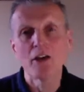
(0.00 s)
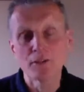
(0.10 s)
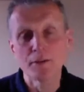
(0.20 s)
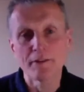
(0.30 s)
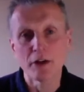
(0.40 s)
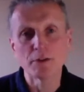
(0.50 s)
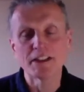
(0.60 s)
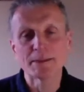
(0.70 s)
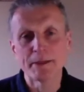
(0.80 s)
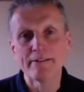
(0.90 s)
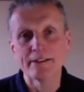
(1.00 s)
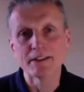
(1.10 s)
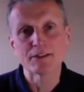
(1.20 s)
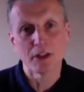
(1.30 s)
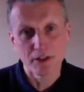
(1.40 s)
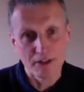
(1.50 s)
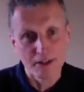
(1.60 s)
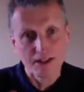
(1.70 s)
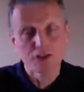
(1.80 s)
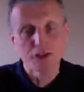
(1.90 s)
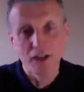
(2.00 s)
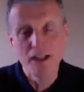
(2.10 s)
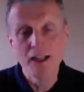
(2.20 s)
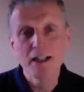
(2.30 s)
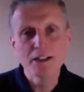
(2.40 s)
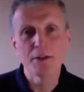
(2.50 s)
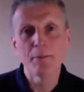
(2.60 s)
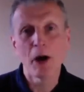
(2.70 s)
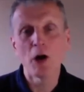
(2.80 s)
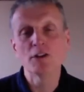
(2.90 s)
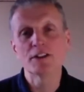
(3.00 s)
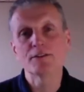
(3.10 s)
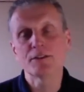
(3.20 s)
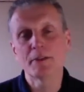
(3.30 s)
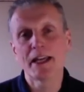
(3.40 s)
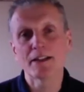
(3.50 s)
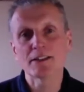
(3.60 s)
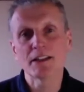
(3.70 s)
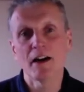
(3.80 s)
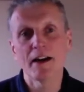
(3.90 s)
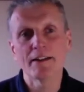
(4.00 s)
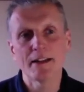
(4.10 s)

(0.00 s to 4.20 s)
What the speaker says: from their own experience rather than us try to impose it from the outside,